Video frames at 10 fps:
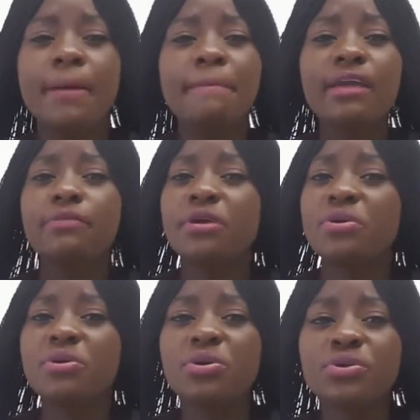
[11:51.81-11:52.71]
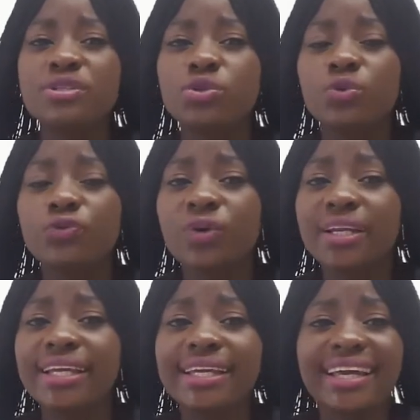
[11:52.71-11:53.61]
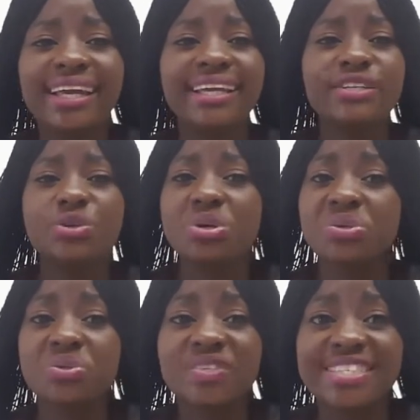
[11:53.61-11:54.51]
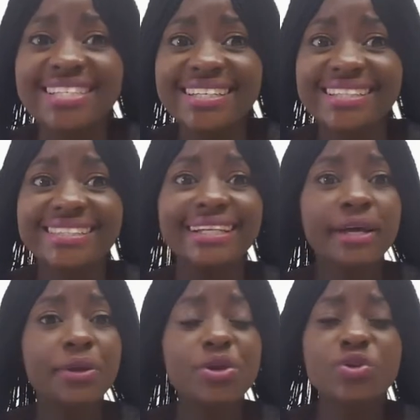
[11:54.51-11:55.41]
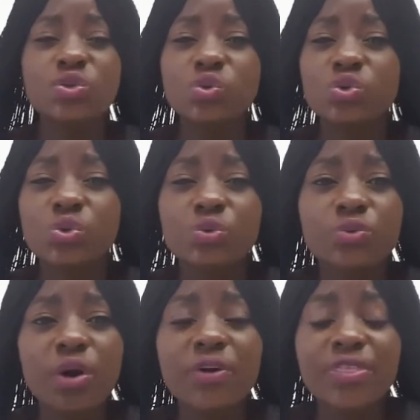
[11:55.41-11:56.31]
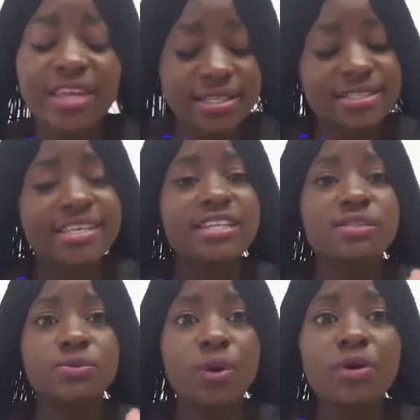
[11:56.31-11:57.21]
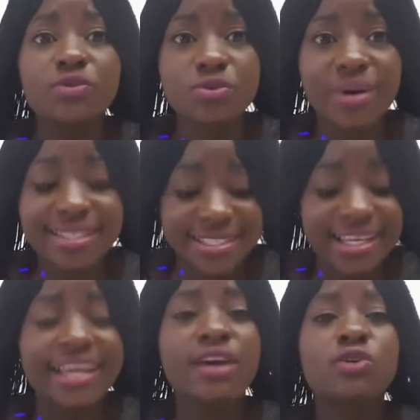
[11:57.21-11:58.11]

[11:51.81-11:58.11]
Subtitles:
Maybe you used to fornicate, you used to steal, you used to do wrong things. It says wrong to us here.